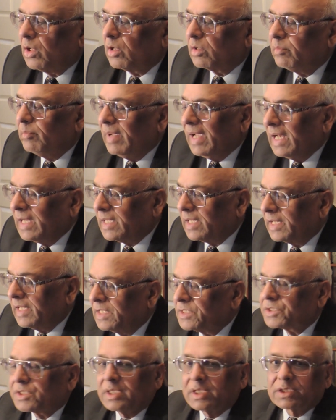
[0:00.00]
talk bad
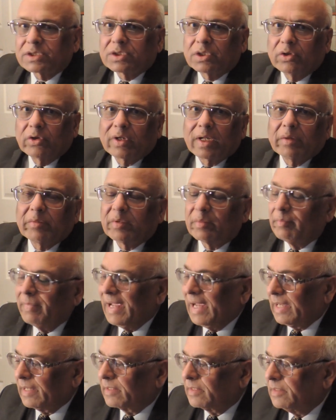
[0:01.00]
against us on our
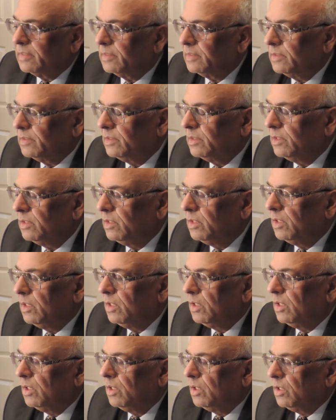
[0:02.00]
back,
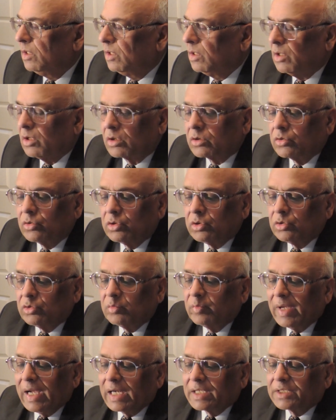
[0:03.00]
or who
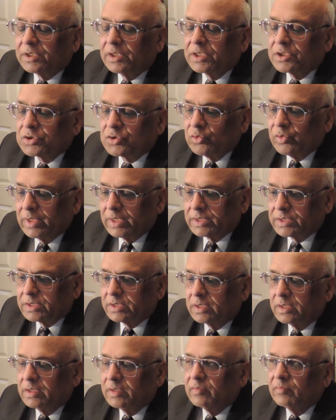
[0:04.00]
do bad things to
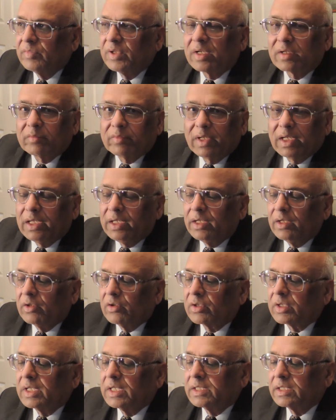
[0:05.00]
us, verbally
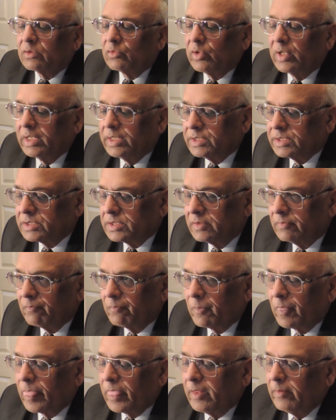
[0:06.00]
or otherwise,
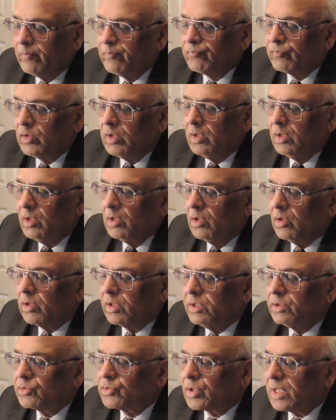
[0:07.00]

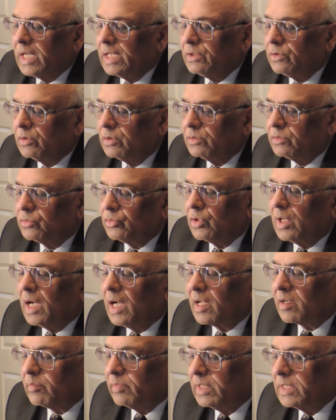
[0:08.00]
or who try to
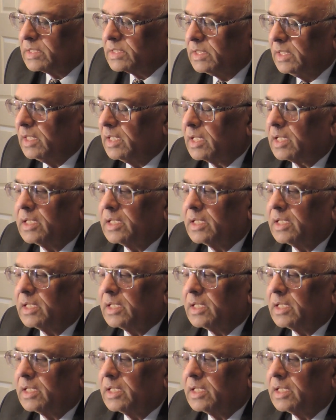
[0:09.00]
harm us in